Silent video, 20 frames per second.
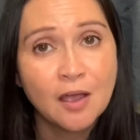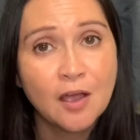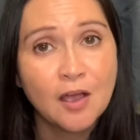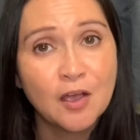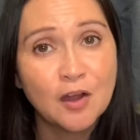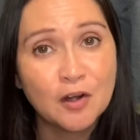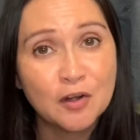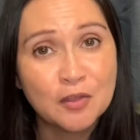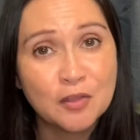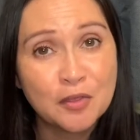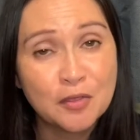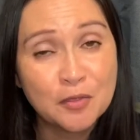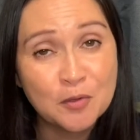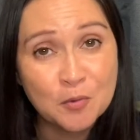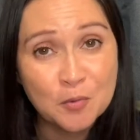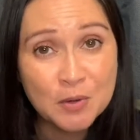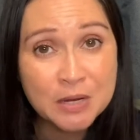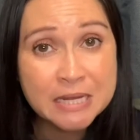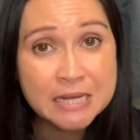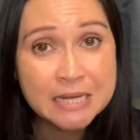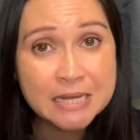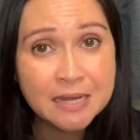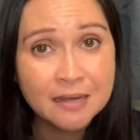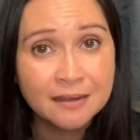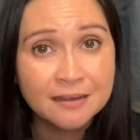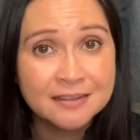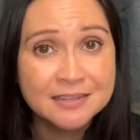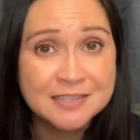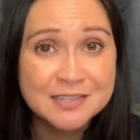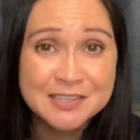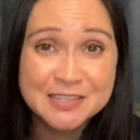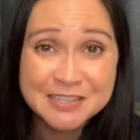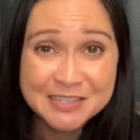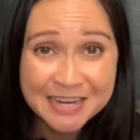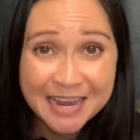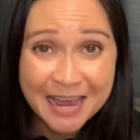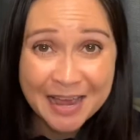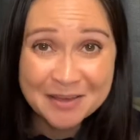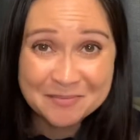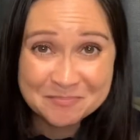our
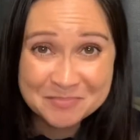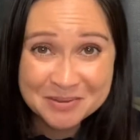three-step